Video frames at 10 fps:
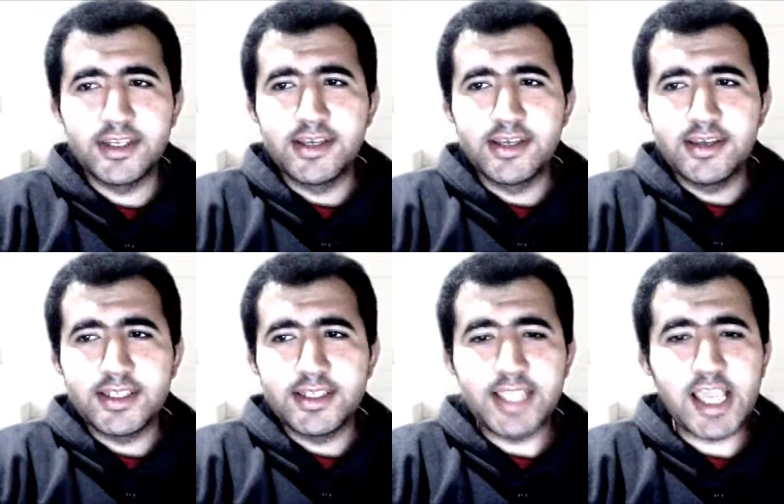
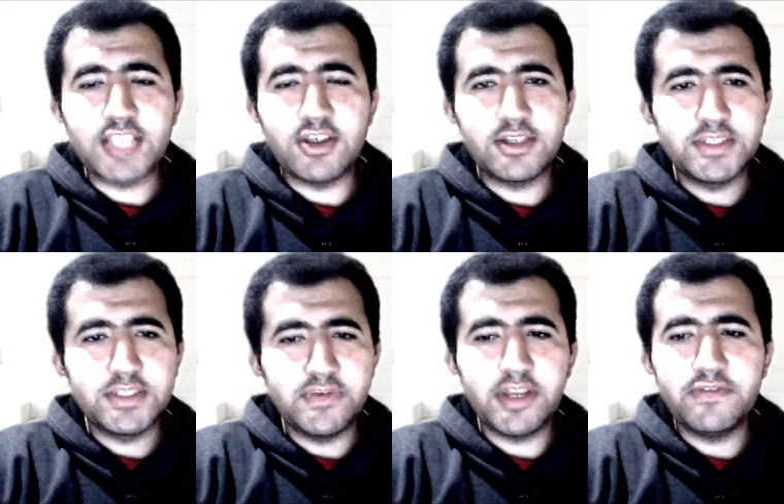Singing songs is very
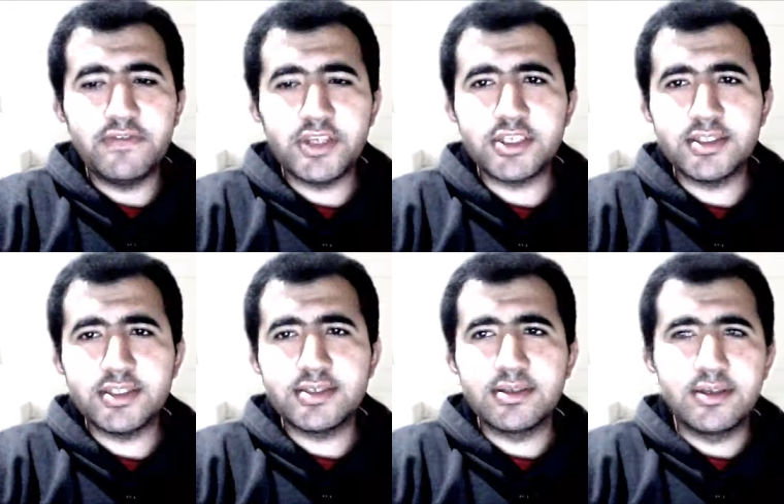efficient
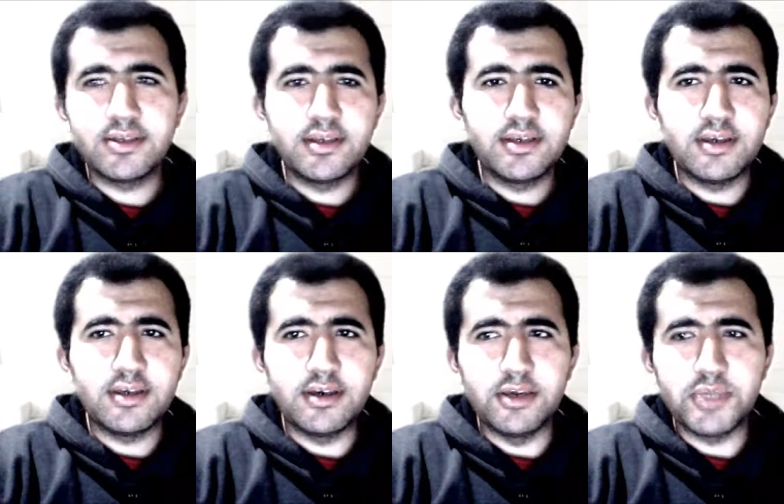uh,
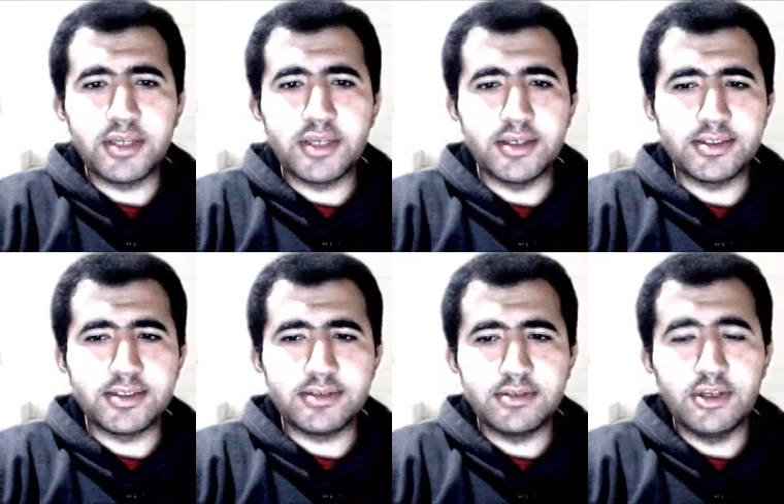because you
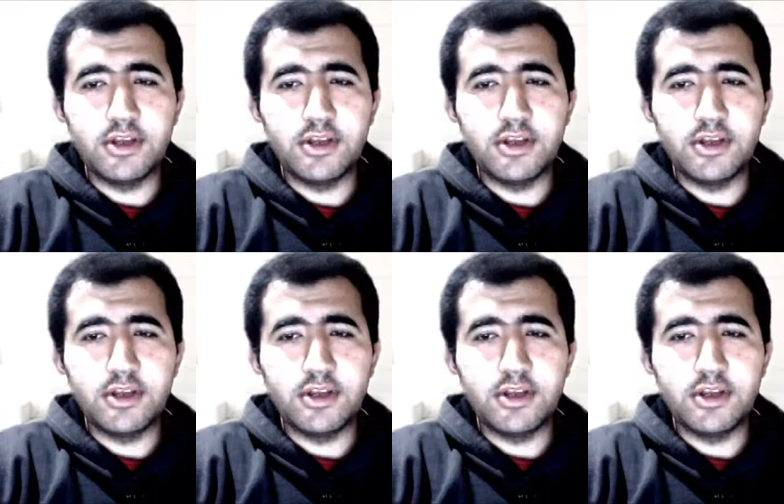learn,